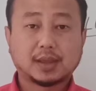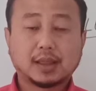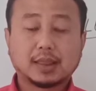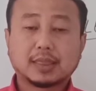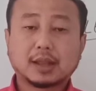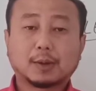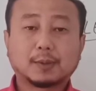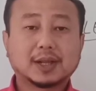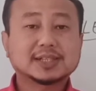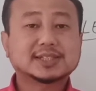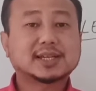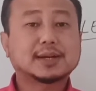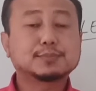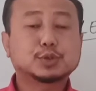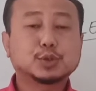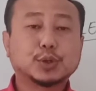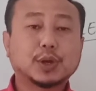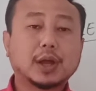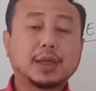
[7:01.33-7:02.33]
Now let's come
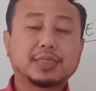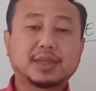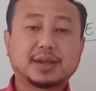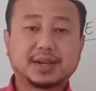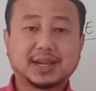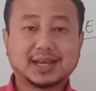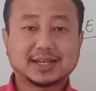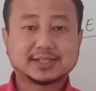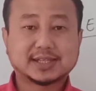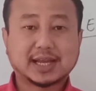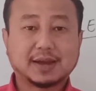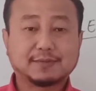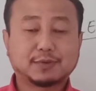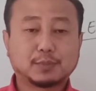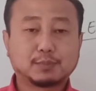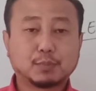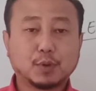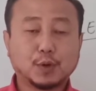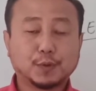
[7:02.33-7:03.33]
to the next type
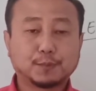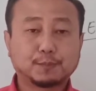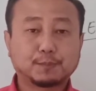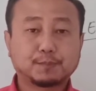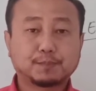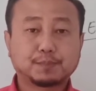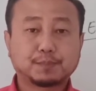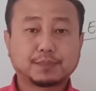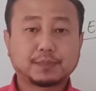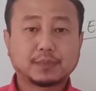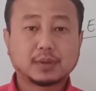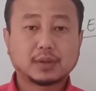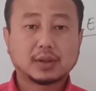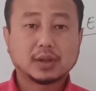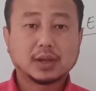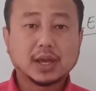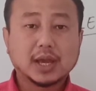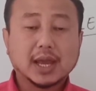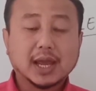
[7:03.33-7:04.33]
of bone.
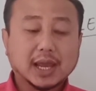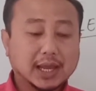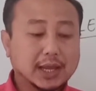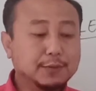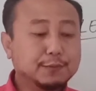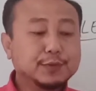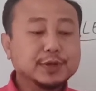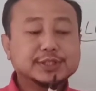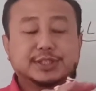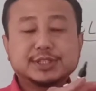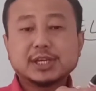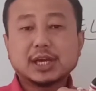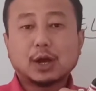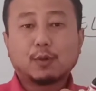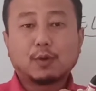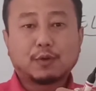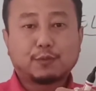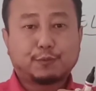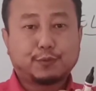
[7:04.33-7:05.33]
If we see
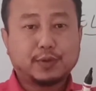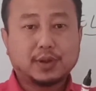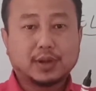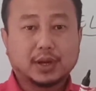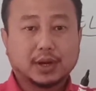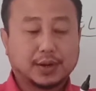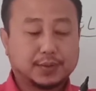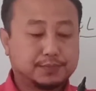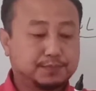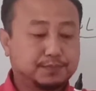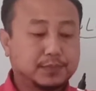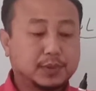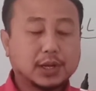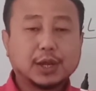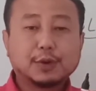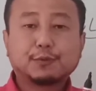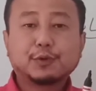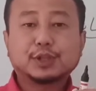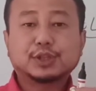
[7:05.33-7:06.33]
our finger,
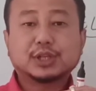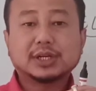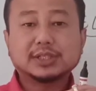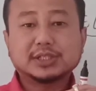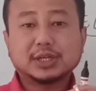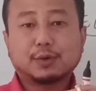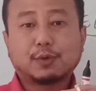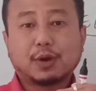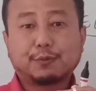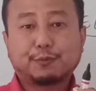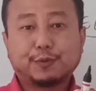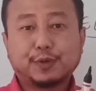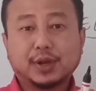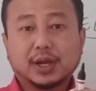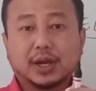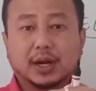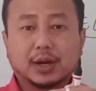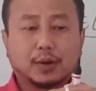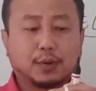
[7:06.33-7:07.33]
if we touch our
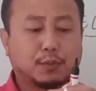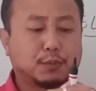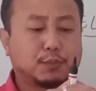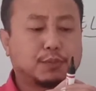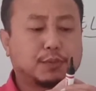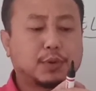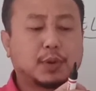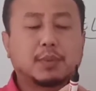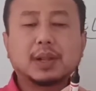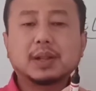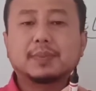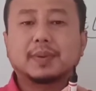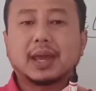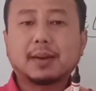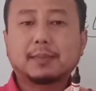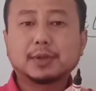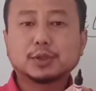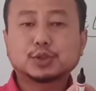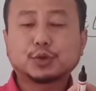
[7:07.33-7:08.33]
finger, we will be
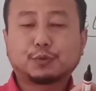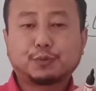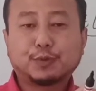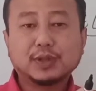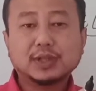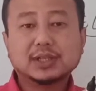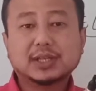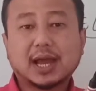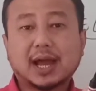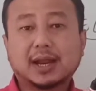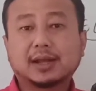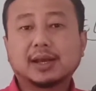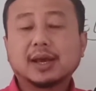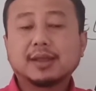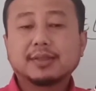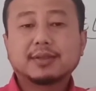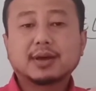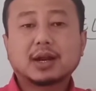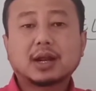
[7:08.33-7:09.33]
able to feel
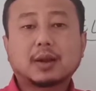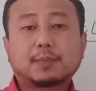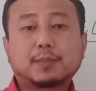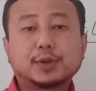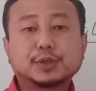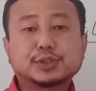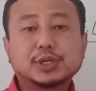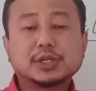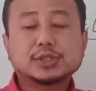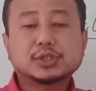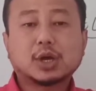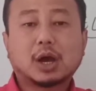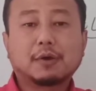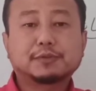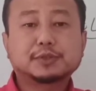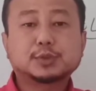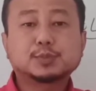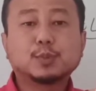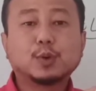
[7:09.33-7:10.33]
that there are presence
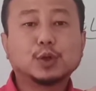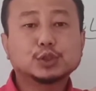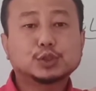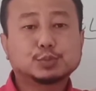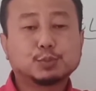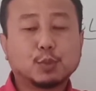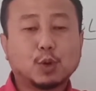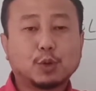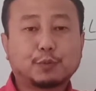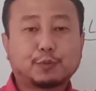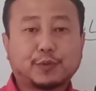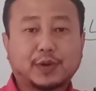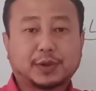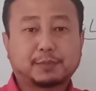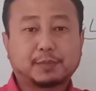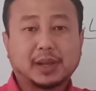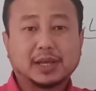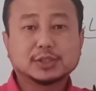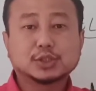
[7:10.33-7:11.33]
of small
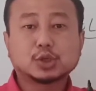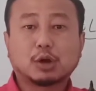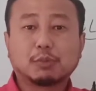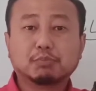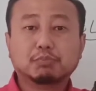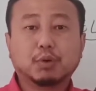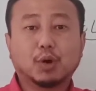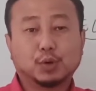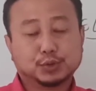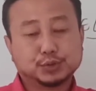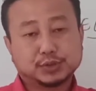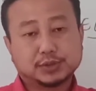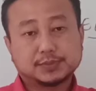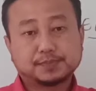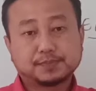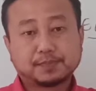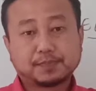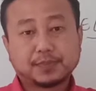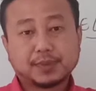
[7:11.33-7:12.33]
fragments of
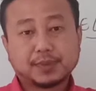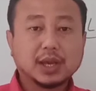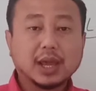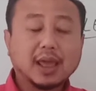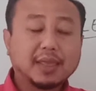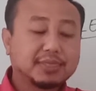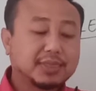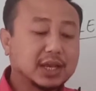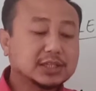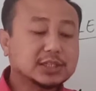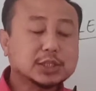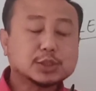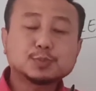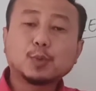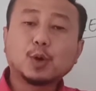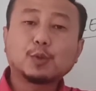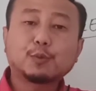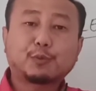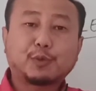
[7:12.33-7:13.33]
bones. These
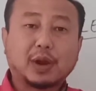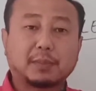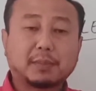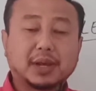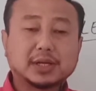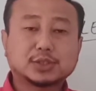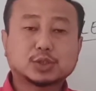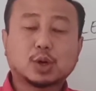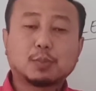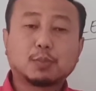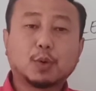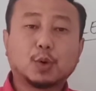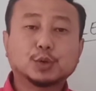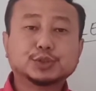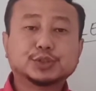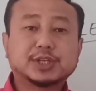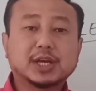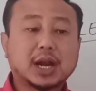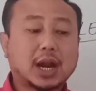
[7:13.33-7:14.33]
small fragments of
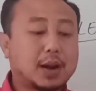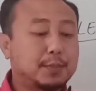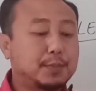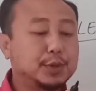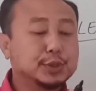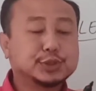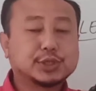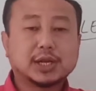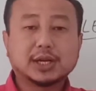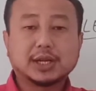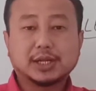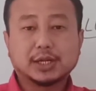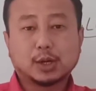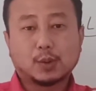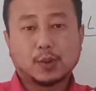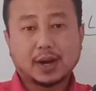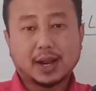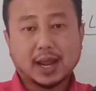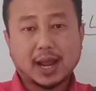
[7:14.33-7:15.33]
bones that are present in
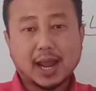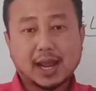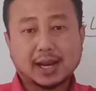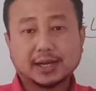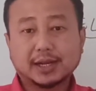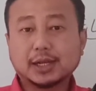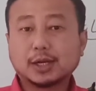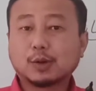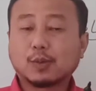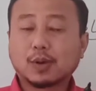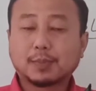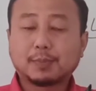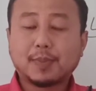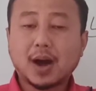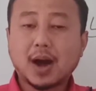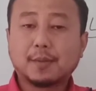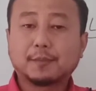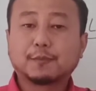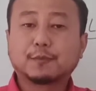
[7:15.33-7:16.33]
our hand, in our
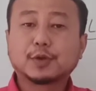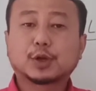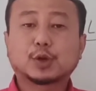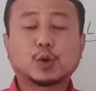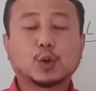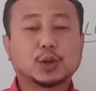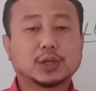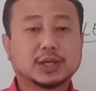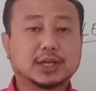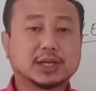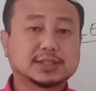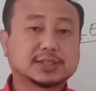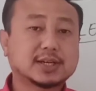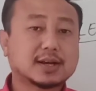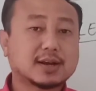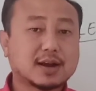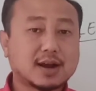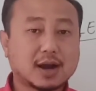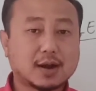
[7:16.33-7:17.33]
palm, we call it as
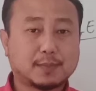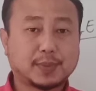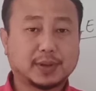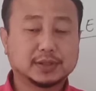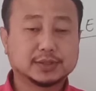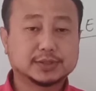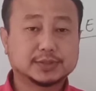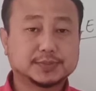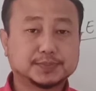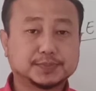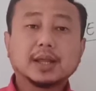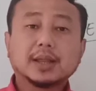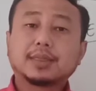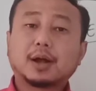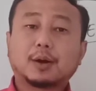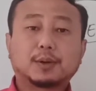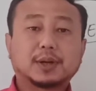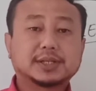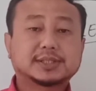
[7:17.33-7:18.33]
the carpels.
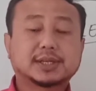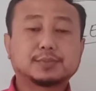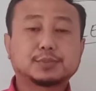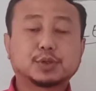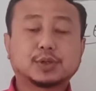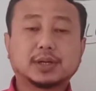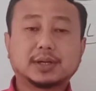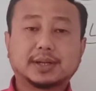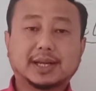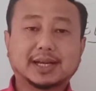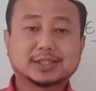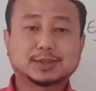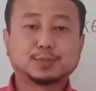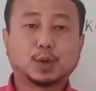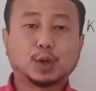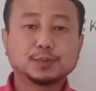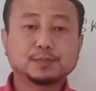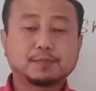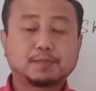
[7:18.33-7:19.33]
Now let's come to the next
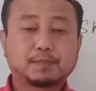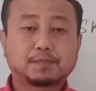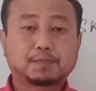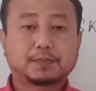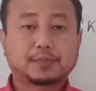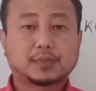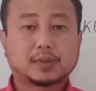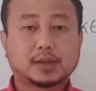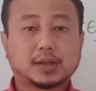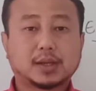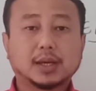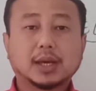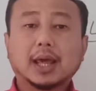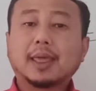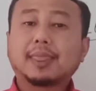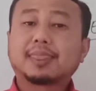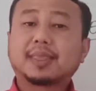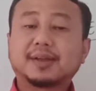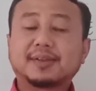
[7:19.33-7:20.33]
bone.
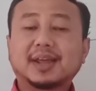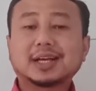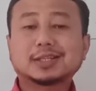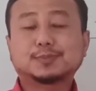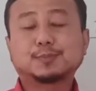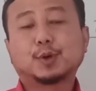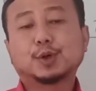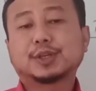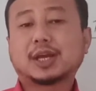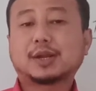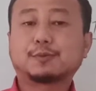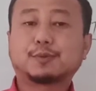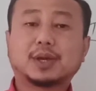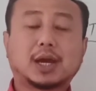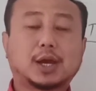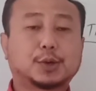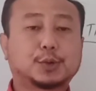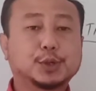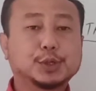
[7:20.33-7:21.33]
The next bone that we
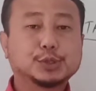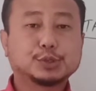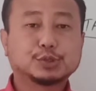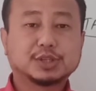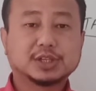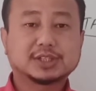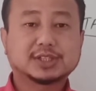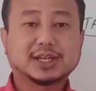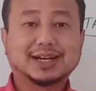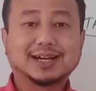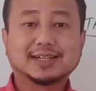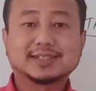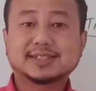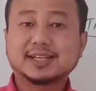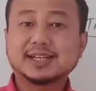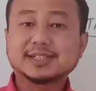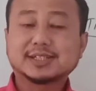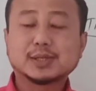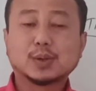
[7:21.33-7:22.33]
are going to
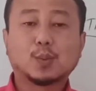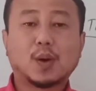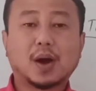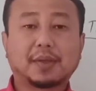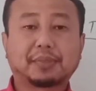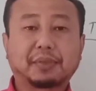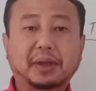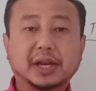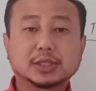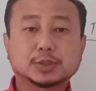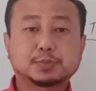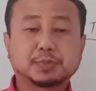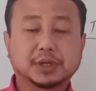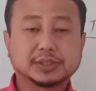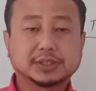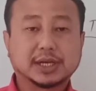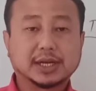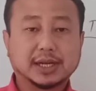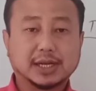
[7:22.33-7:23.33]
discuss is the one that is
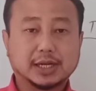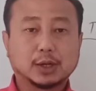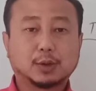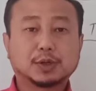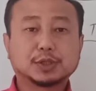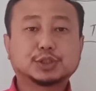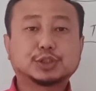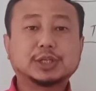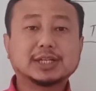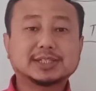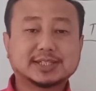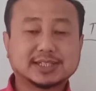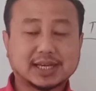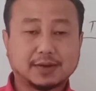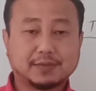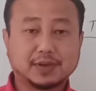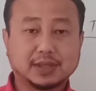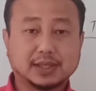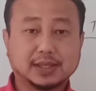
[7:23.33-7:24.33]
present in our chest
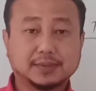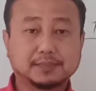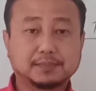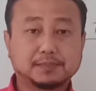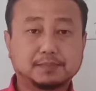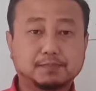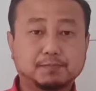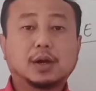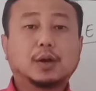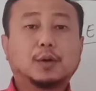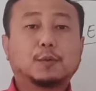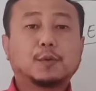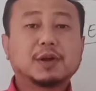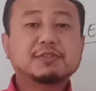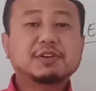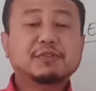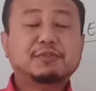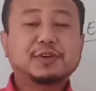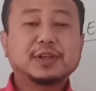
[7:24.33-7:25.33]
cavity.
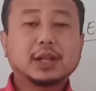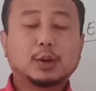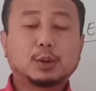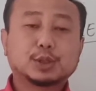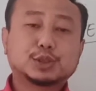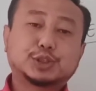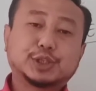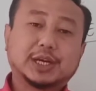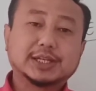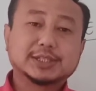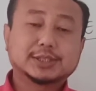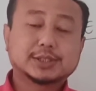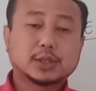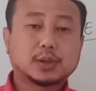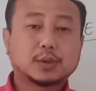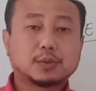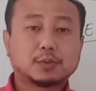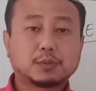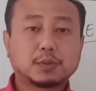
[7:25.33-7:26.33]
When we feel our
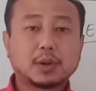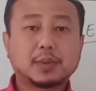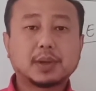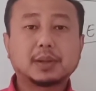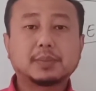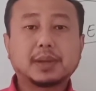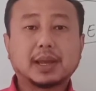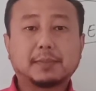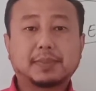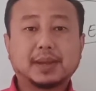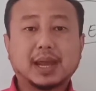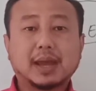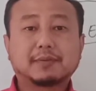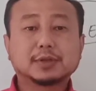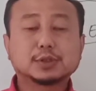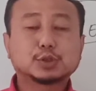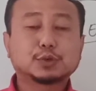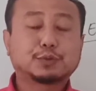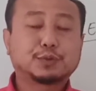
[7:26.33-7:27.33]
chest, we will be
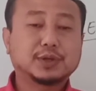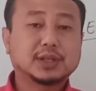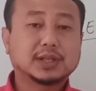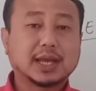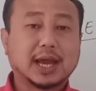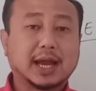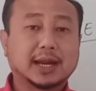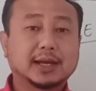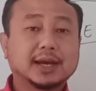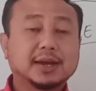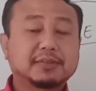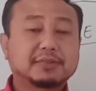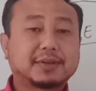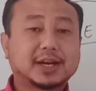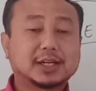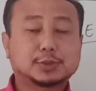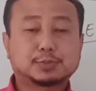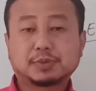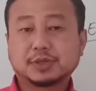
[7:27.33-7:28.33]
able to feel that
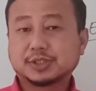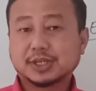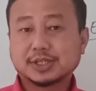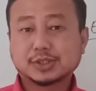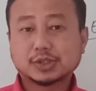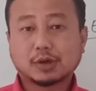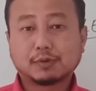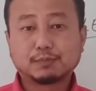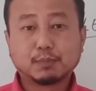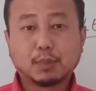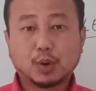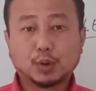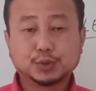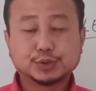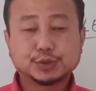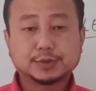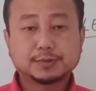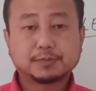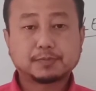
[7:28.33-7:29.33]
there is presence of
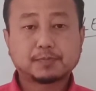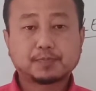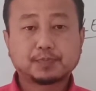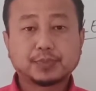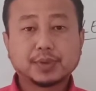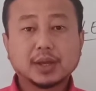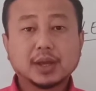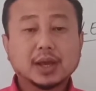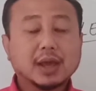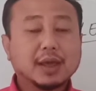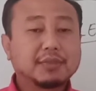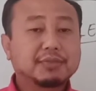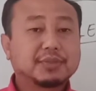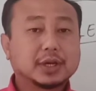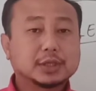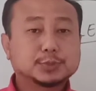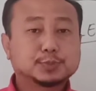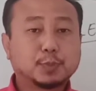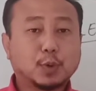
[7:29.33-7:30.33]
bones.
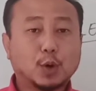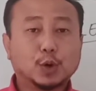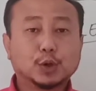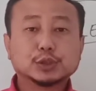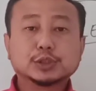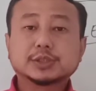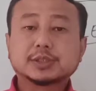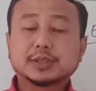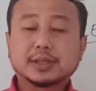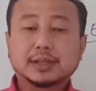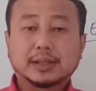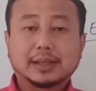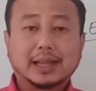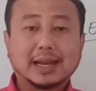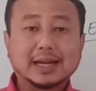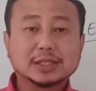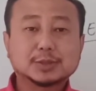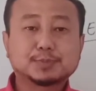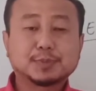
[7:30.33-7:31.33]
These bones
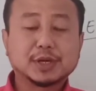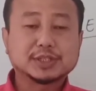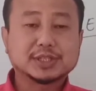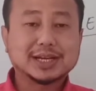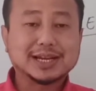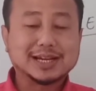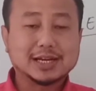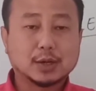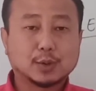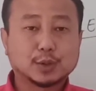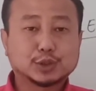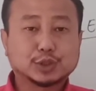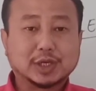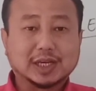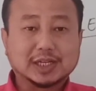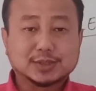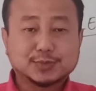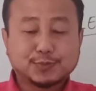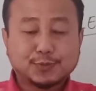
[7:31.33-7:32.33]
that is present in our
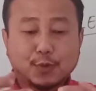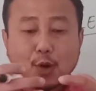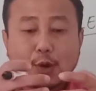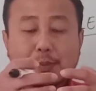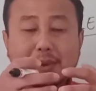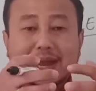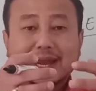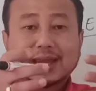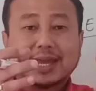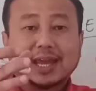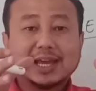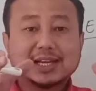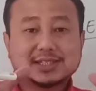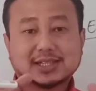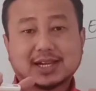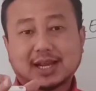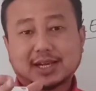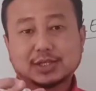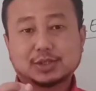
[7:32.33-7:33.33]
chest form a
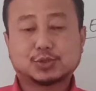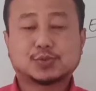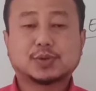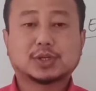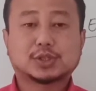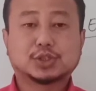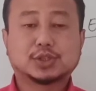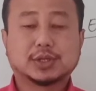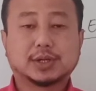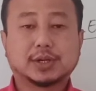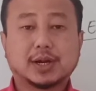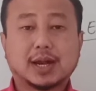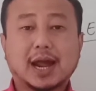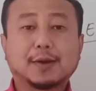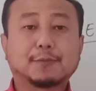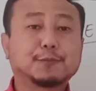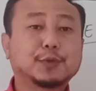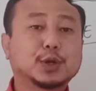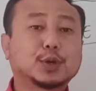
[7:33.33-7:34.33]
case-like structure
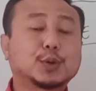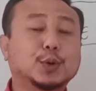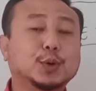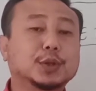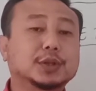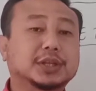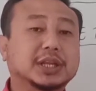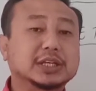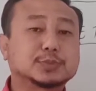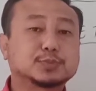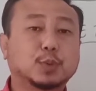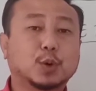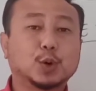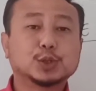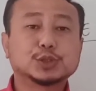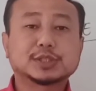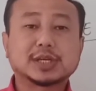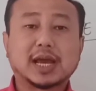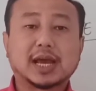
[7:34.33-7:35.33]
and we call these
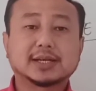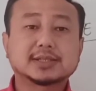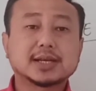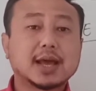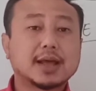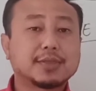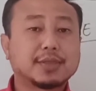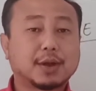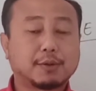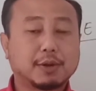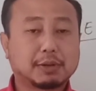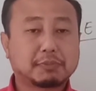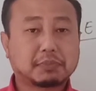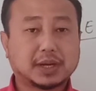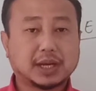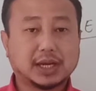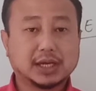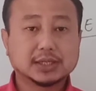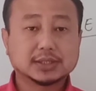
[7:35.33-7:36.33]
bones as the rib
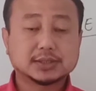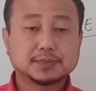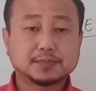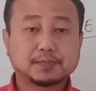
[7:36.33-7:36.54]
cage.